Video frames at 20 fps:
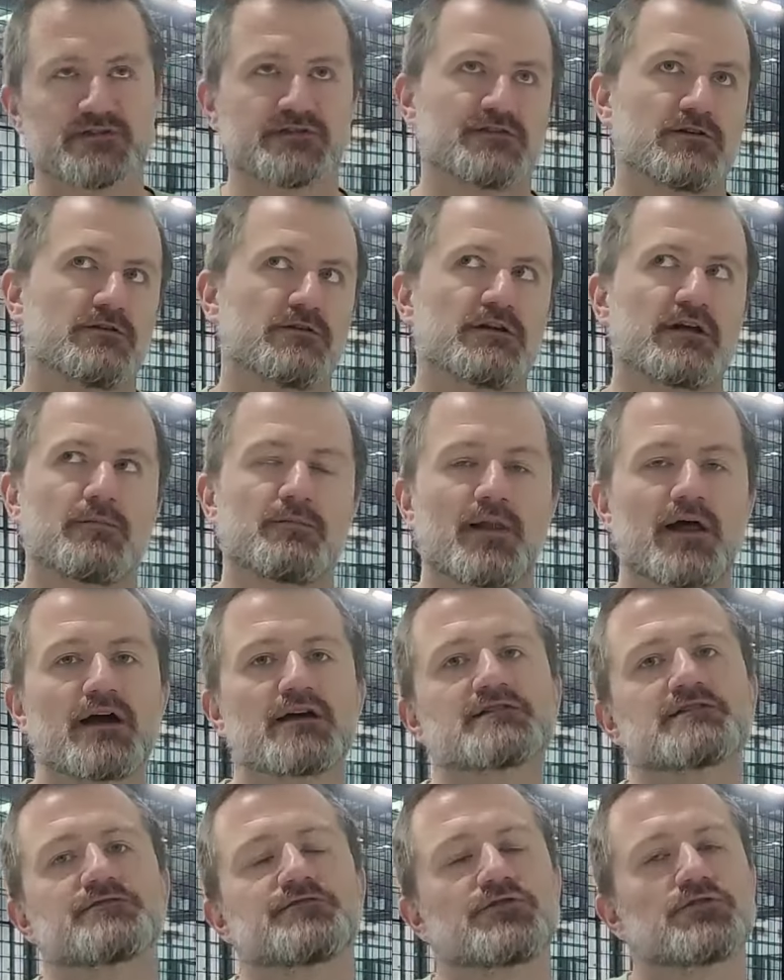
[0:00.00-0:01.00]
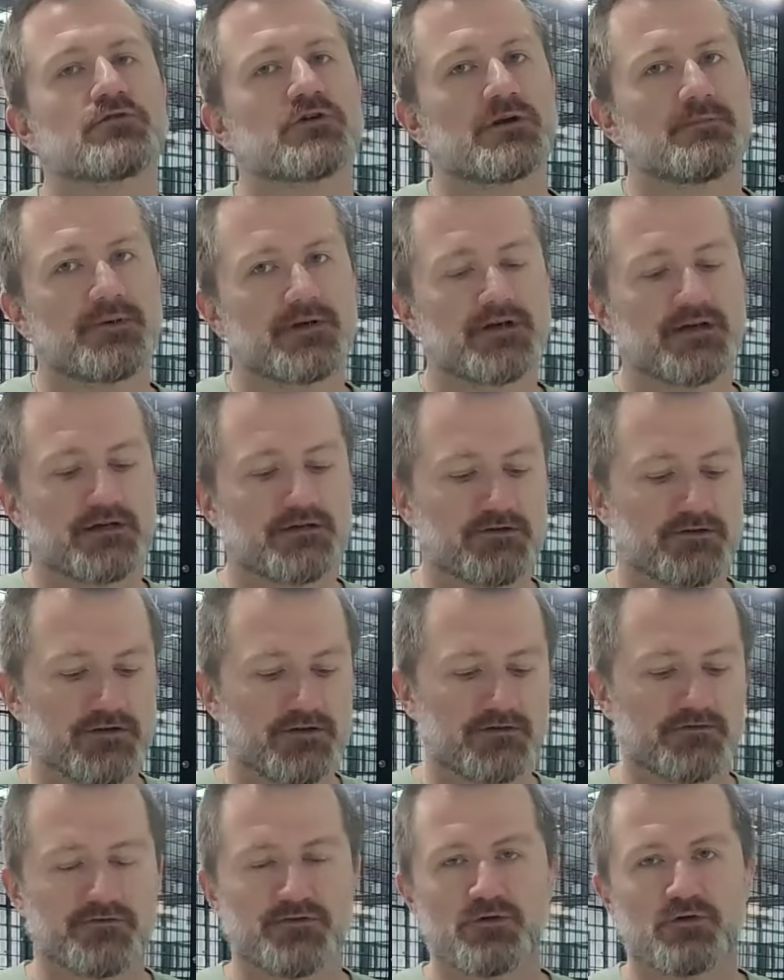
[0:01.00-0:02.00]
It only applies if you are a beginner,
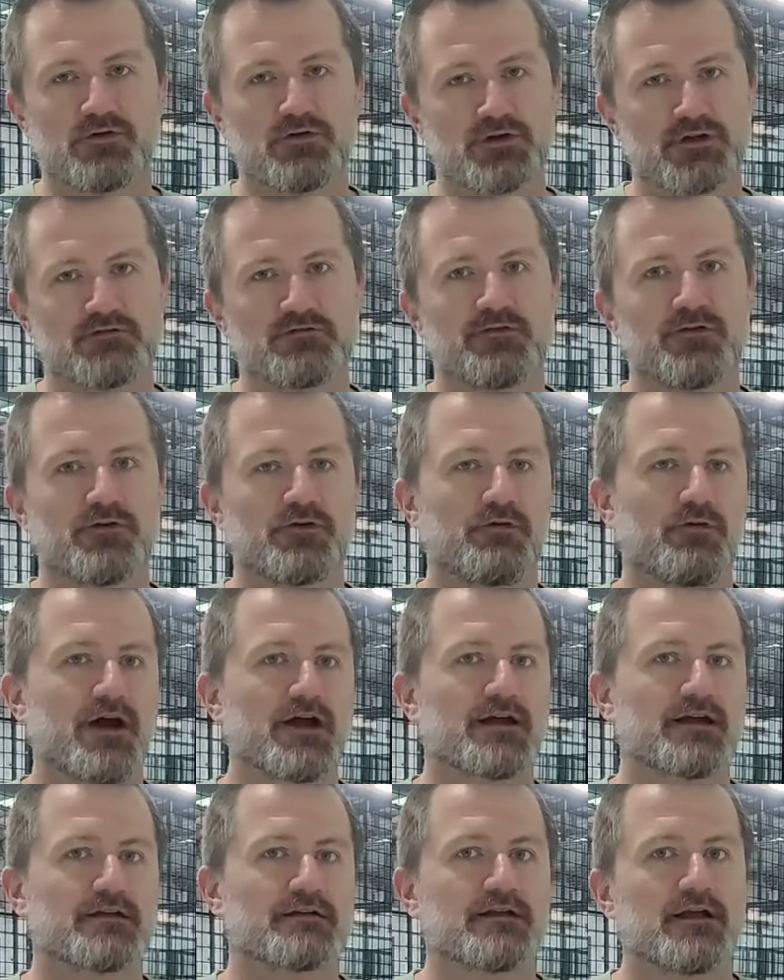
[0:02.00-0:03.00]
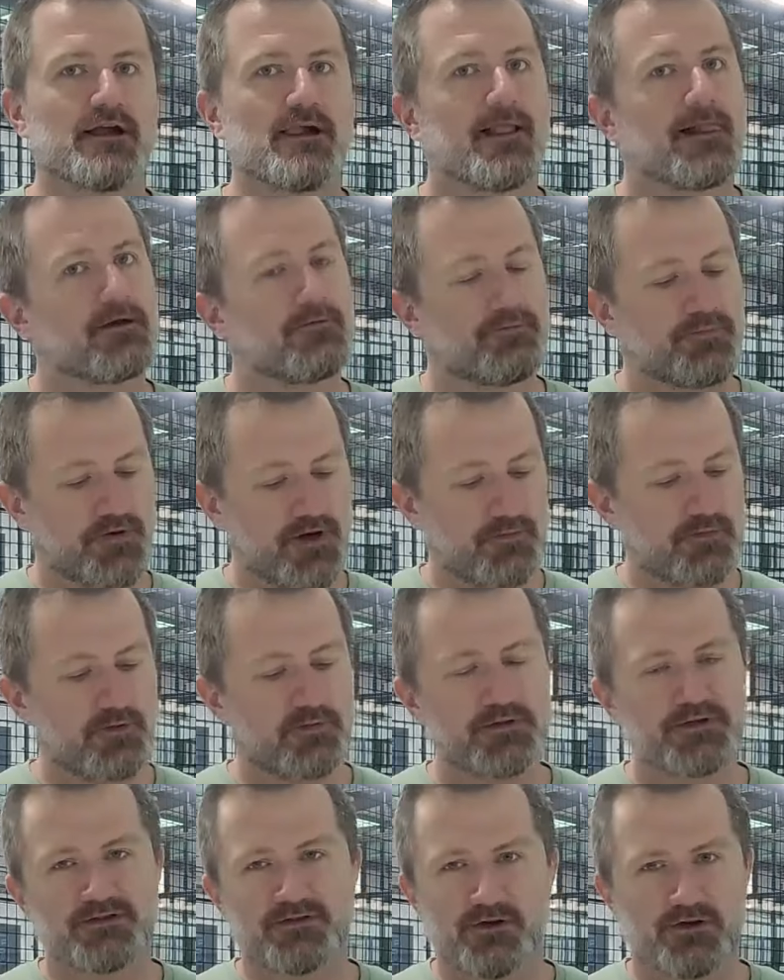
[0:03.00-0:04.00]
and if you're looking for a racket,
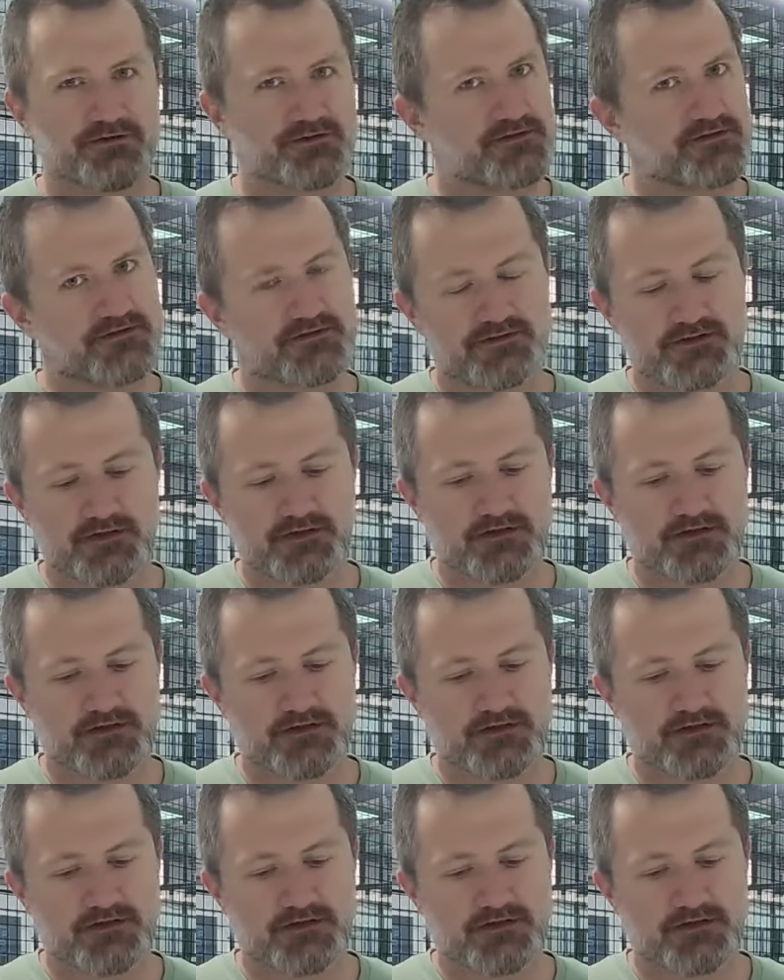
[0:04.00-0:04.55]
probably not